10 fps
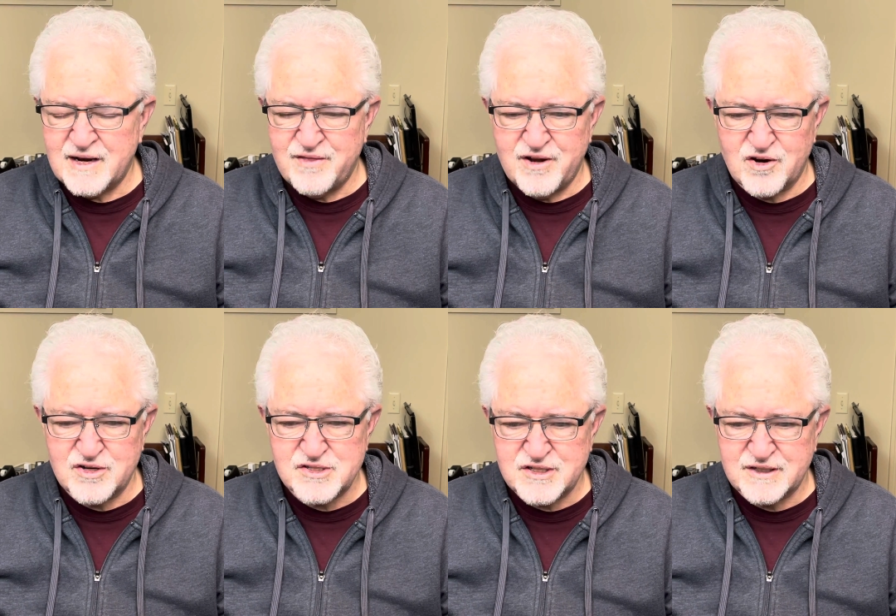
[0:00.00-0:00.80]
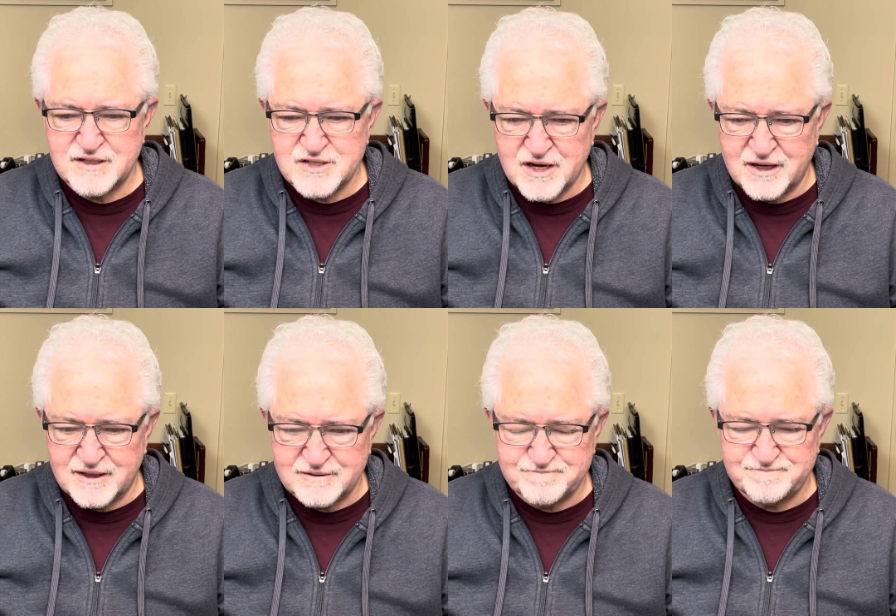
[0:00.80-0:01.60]
There is
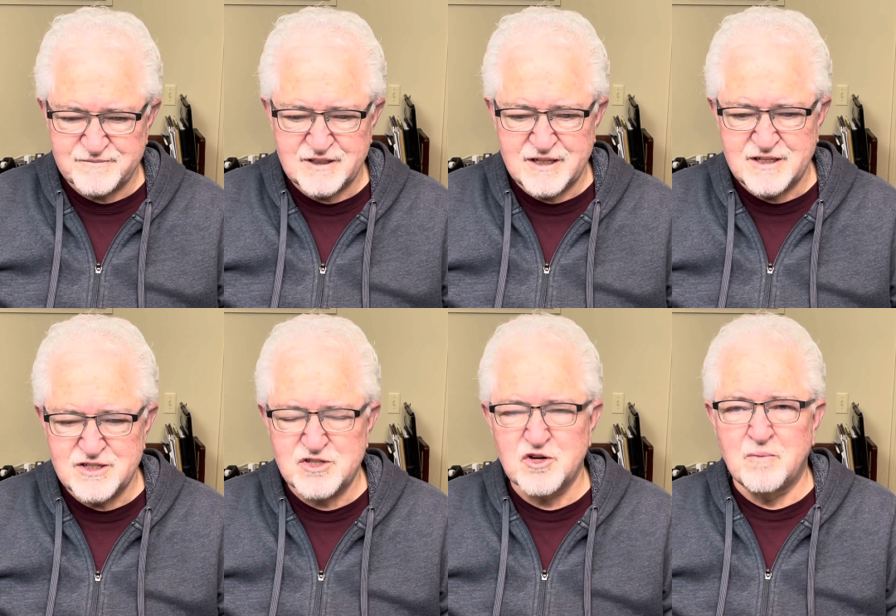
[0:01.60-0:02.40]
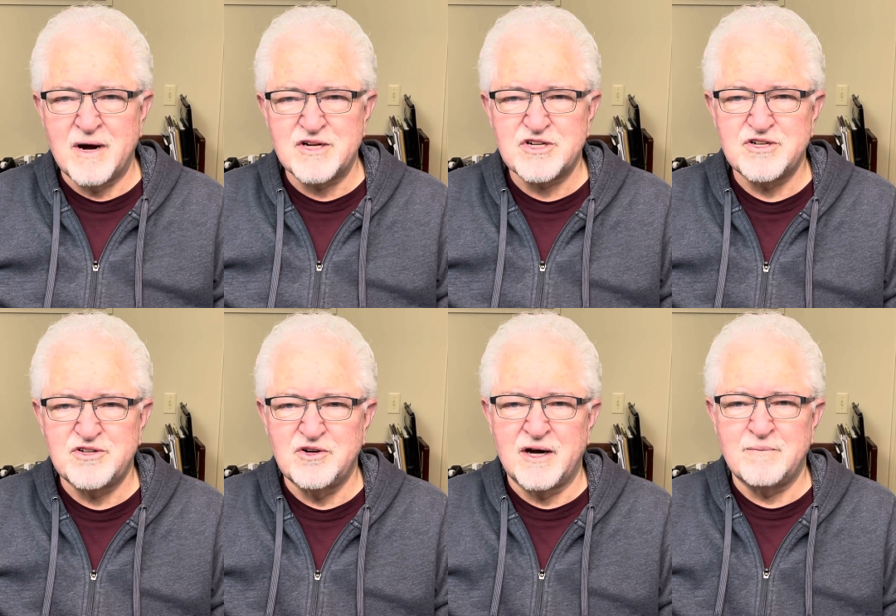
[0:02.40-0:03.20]
uh, so much
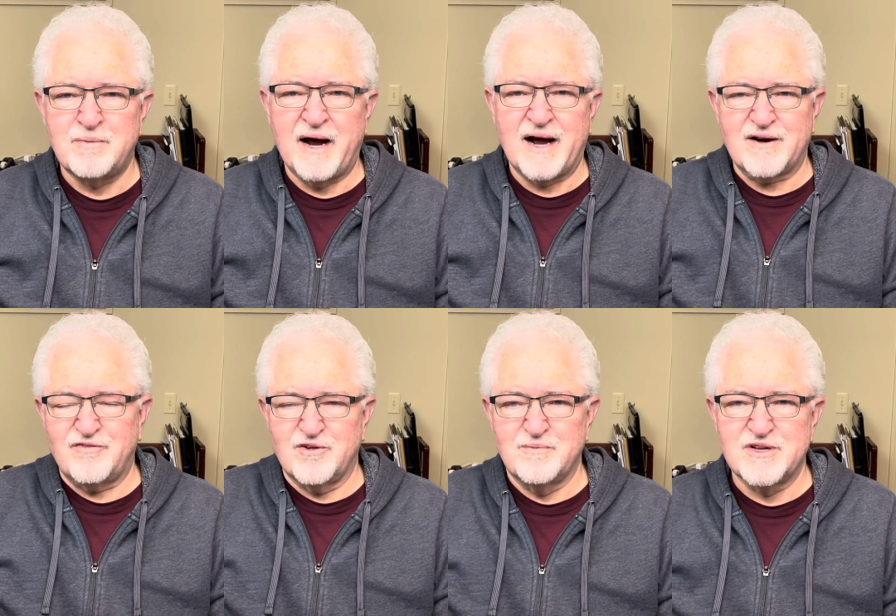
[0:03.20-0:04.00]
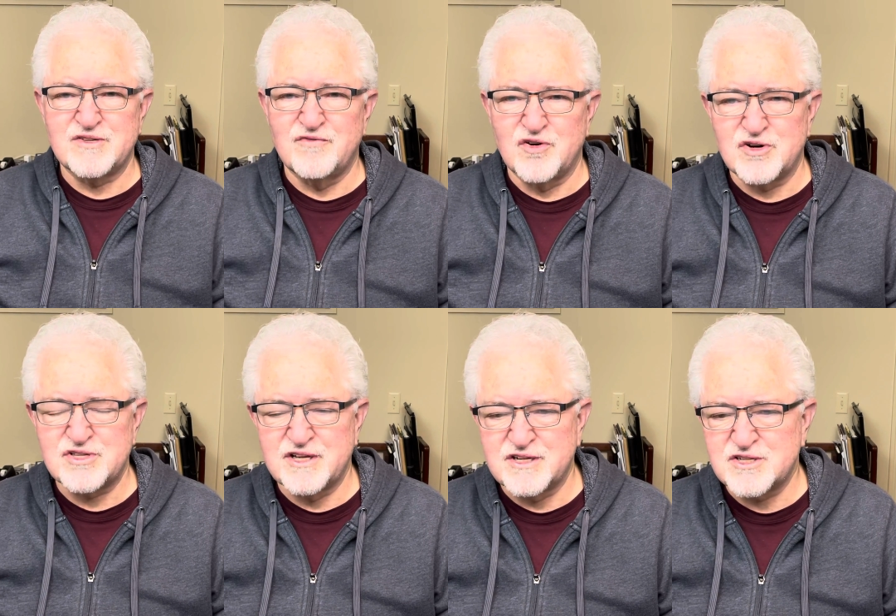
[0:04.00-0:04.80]
to unpack from this verse
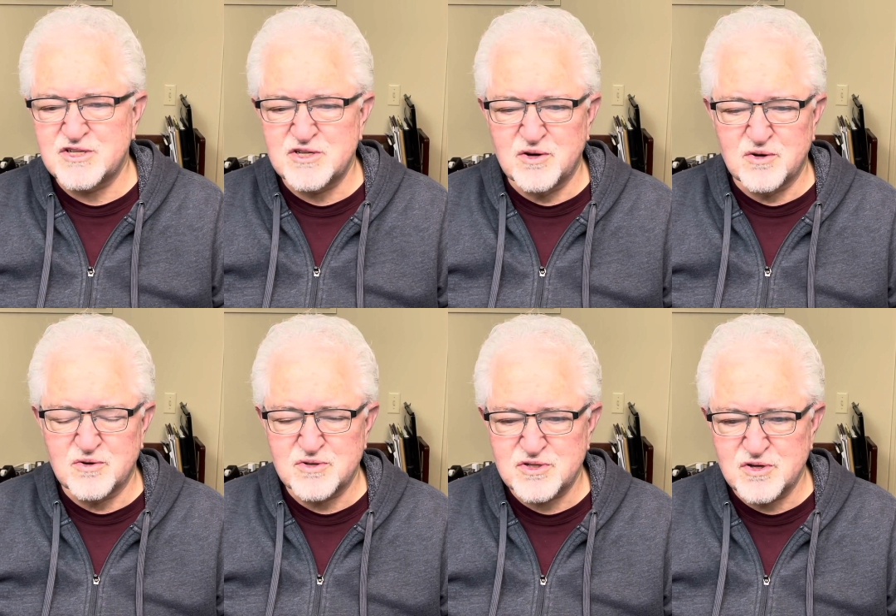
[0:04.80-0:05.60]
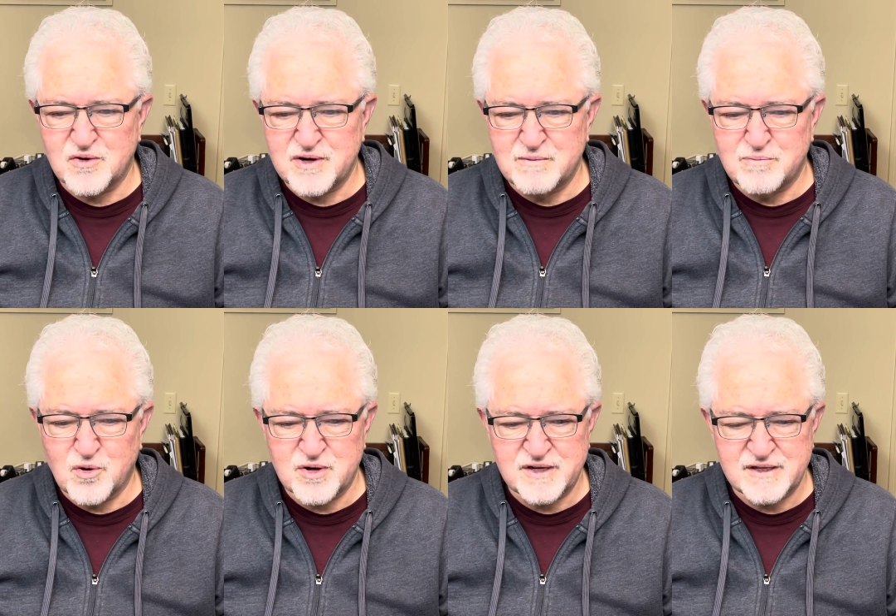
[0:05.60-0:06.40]
that is so, so
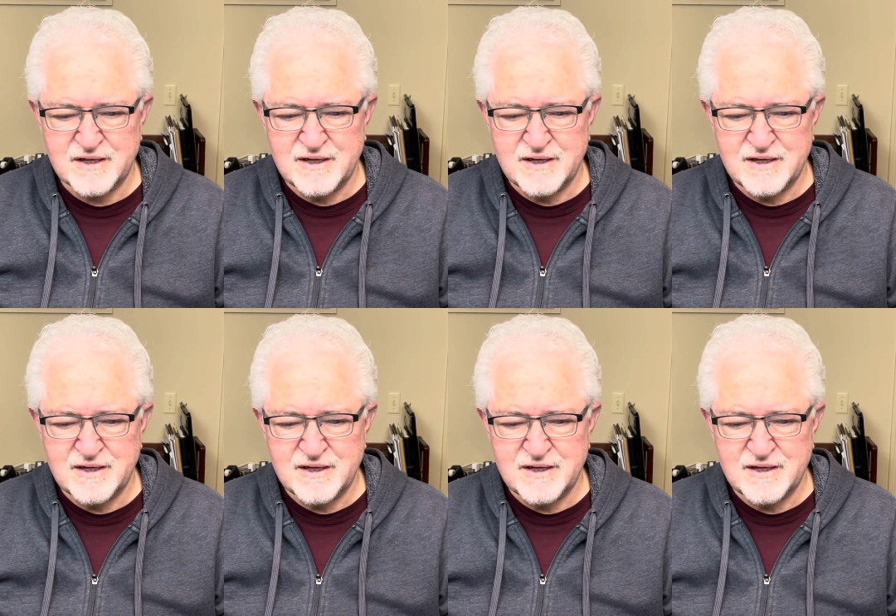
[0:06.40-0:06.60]
important.